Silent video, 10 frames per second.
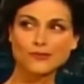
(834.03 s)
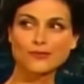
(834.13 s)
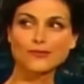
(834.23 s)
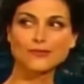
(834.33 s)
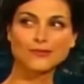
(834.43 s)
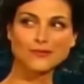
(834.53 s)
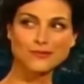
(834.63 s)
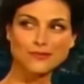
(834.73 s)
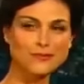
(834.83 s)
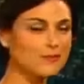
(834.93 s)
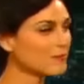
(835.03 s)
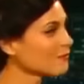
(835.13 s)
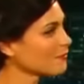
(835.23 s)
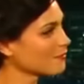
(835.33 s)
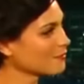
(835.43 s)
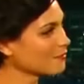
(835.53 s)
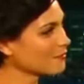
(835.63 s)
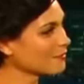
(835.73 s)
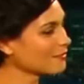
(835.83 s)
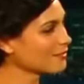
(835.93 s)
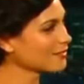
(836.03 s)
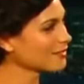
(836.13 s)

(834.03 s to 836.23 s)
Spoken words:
(not speaking)